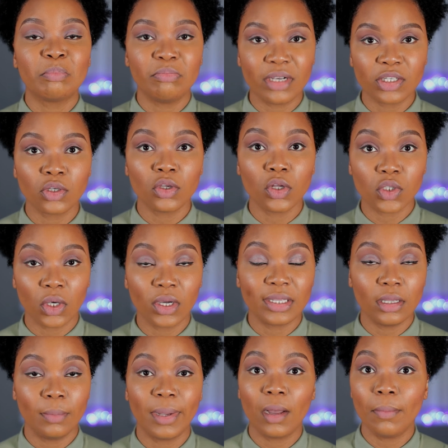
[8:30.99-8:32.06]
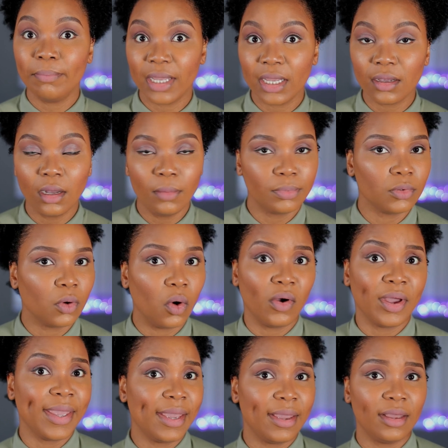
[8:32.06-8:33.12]
Make sure you're talking about makeup
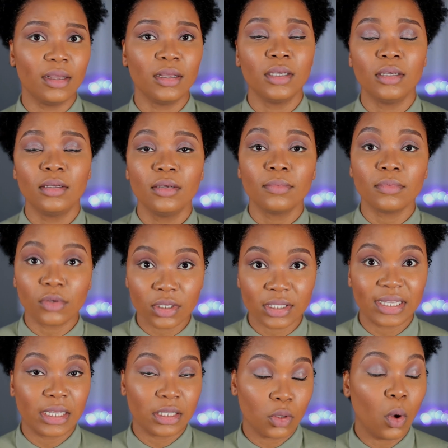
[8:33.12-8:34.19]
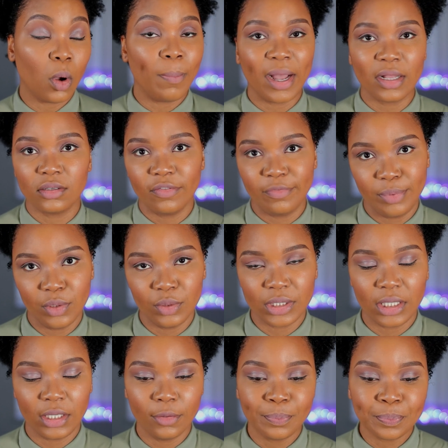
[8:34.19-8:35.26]
or hair, because that's all part of
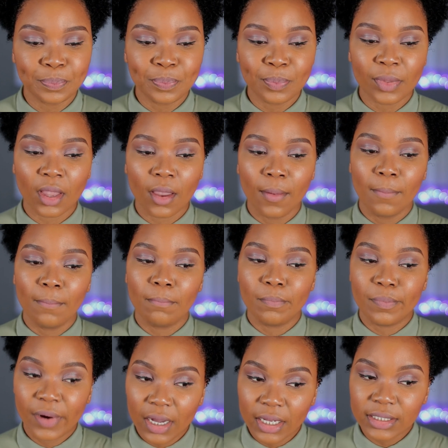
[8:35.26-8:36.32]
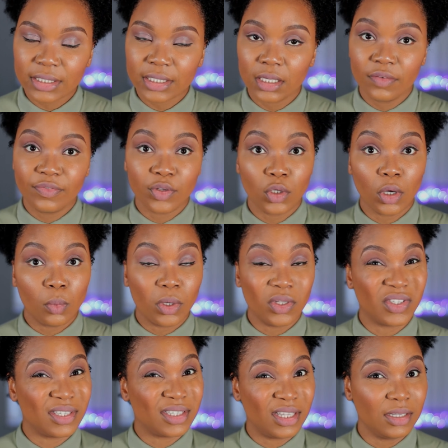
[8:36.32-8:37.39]
beauty. But if you don't
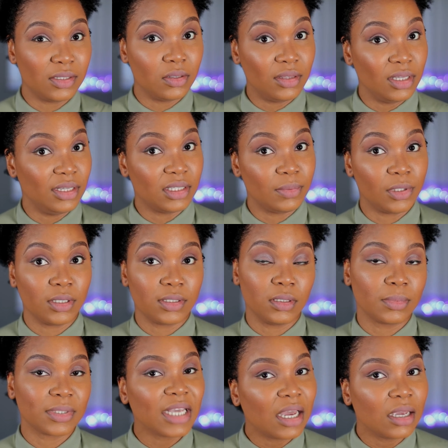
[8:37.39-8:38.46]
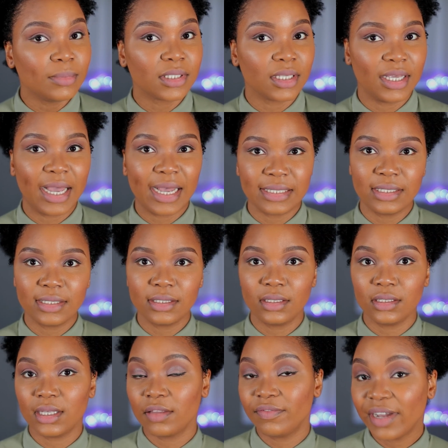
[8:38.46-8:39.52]
want to stick to this, because sometimes it has its
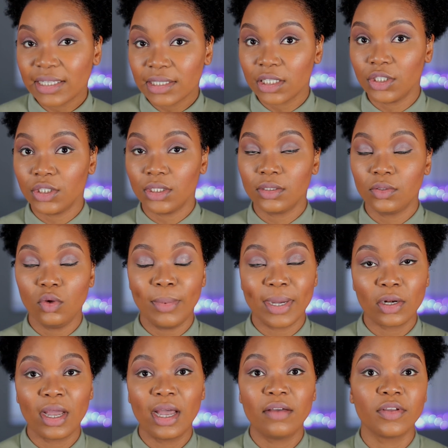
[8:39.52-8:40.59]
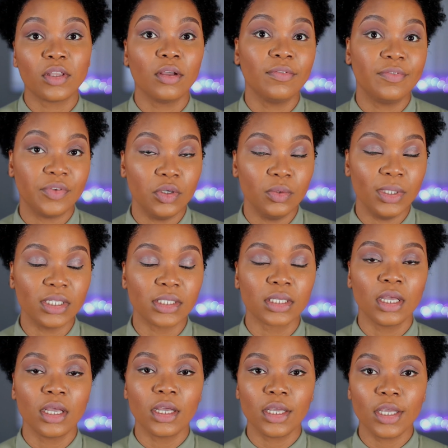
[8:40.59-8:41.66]
disadvantages, you might not have enough viewers.
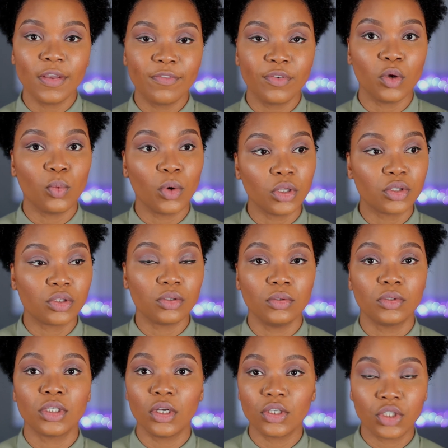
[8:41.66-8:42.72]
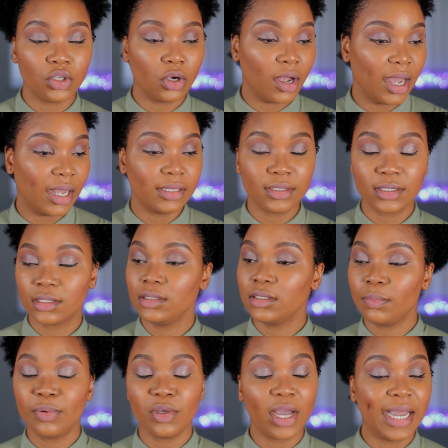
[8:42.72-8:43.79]
If you want to touch your hands,
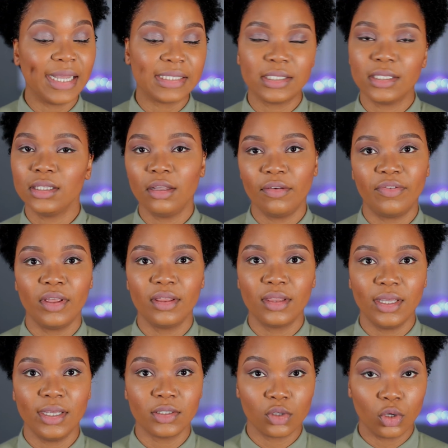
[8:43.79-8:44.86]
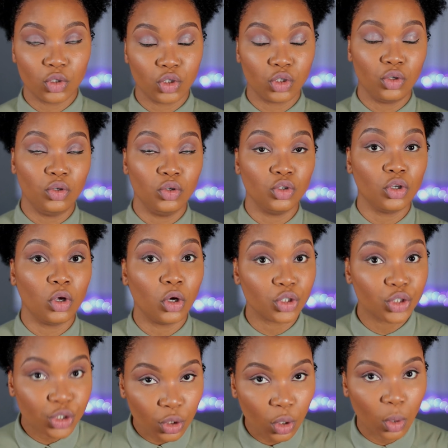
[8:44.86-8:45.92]
dip your hands in different things until you're
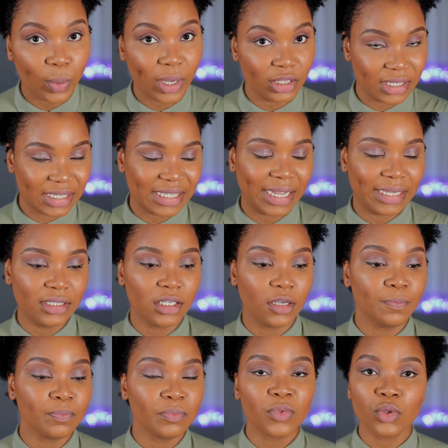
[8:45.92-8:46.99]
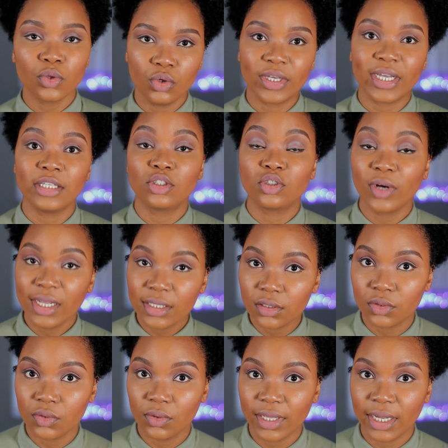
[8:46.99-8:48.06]
sure where you stand, you can try
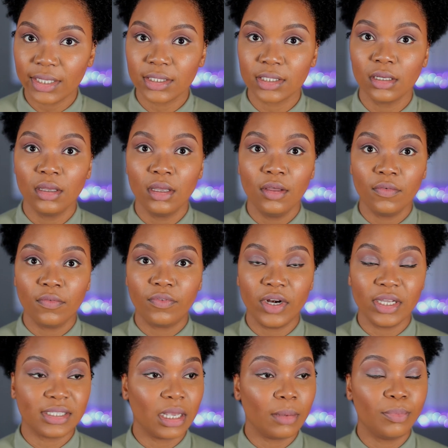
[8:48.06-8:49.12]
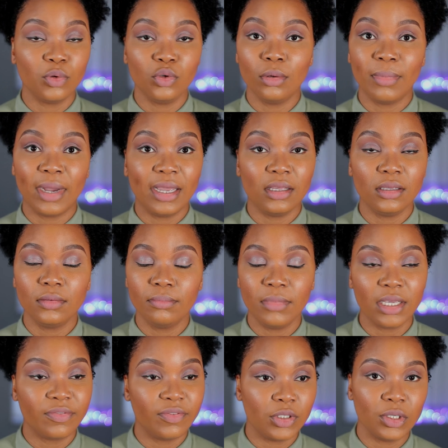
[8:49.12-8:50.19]
to do that. For example, you might
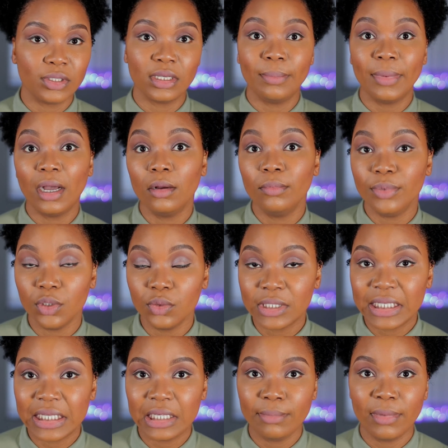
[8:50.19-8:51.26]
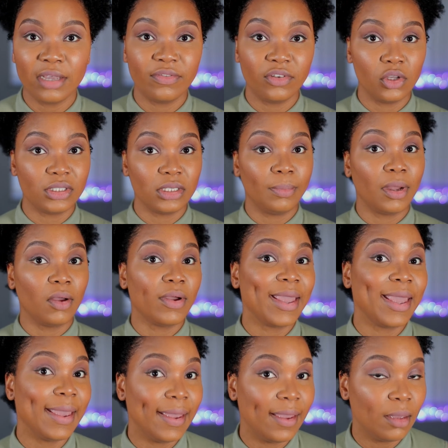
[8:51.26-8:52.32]
make videos about beauty, make videos about
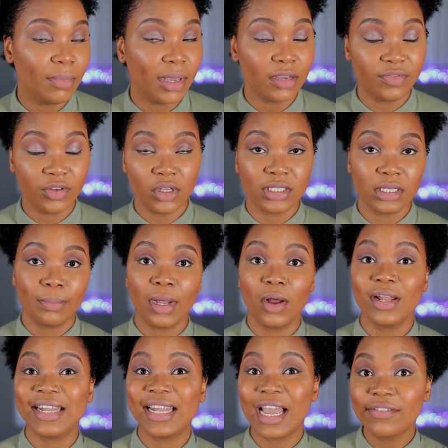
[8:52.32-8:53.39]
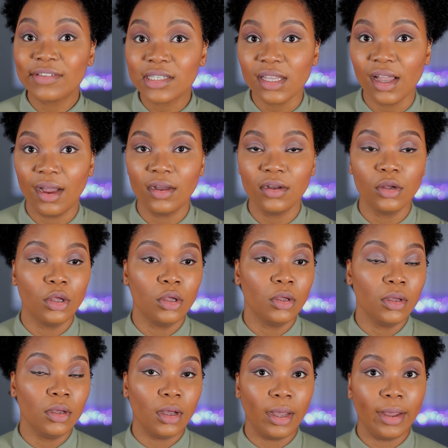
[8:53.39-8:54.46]
hair, make videos about lifestyle,
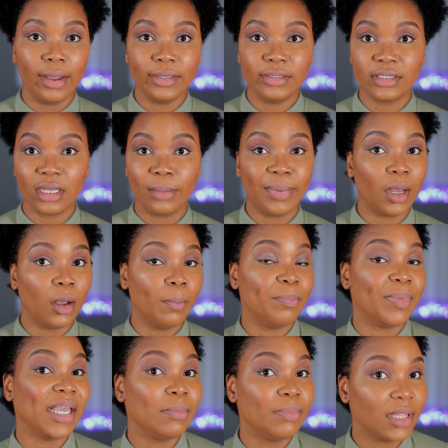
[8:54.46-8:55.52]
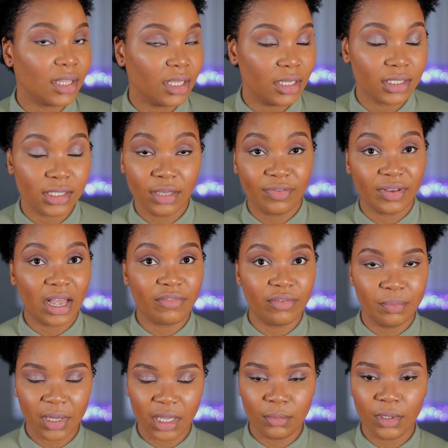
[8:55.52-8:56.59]
and about baby things if you have
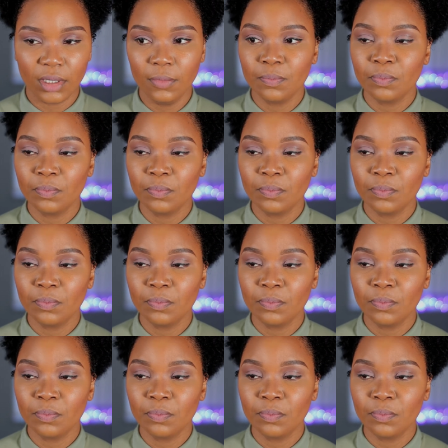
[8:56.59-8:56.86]
a baby.